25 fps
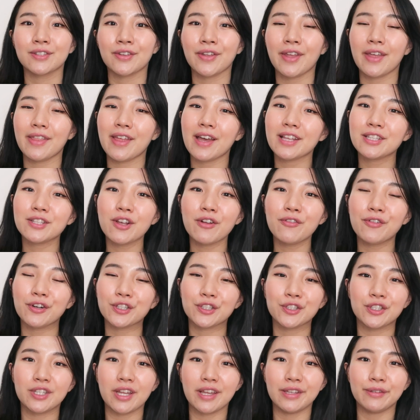So yeah, that's all for
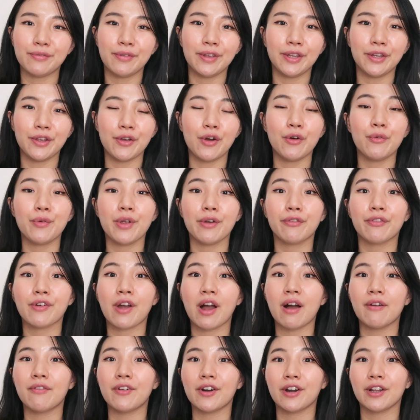today's video. We have
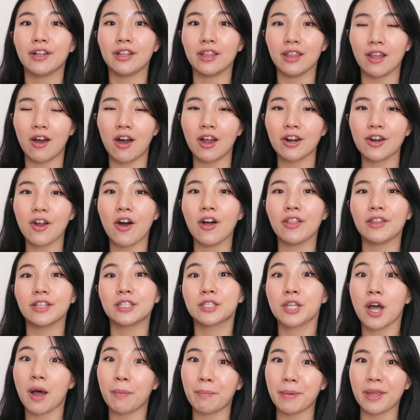covered a lot on the
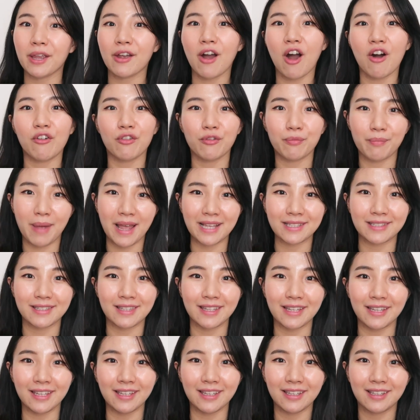topic of
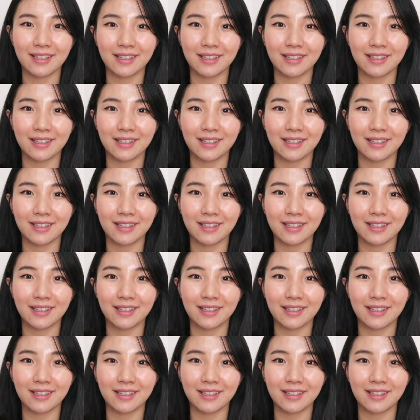maskne.